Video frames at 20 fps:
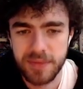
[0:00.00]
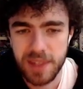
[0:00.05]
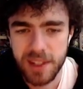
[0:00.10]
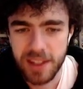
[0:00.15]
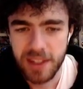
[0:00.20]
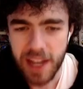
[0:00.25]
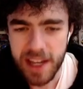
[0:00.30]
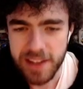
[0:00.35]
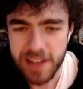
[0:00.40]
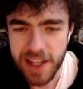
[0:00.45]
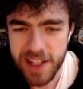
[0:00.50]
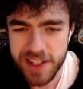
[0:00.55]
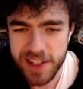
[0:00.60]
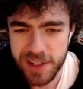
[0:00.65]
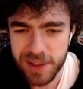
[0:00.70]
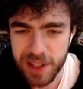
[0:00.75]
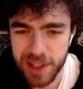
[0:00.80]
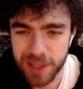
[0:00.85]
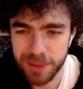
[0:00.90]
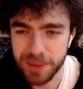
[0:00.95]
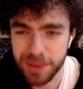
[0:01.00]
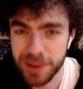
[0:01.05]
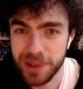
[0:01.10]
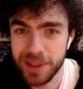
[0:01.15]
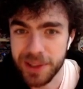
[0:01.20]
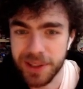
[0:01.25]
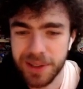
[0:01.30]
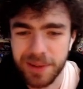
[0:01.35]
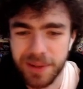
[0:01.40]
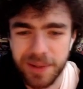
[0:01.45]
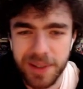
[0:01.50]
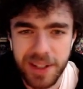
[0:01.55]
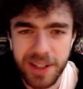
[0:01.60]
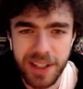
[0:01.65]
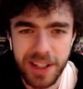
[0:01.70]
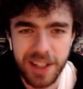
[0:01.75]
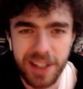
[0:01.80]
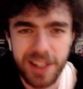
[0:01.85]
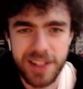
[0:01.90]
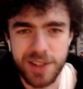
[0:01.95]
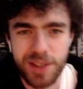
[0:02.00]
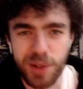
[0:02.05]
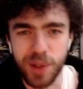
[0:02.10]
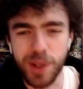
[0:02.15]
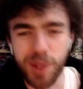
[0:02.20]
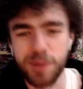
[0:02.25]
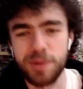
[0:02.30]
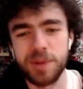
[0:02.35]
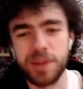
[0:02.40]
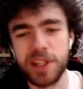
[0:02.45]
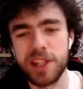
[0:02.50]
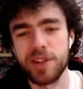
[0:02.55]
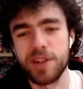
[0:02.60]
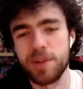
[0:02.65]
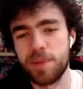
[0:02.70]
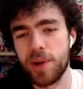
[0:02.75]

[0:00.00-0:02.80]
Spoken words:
And that's your end board. So hopefully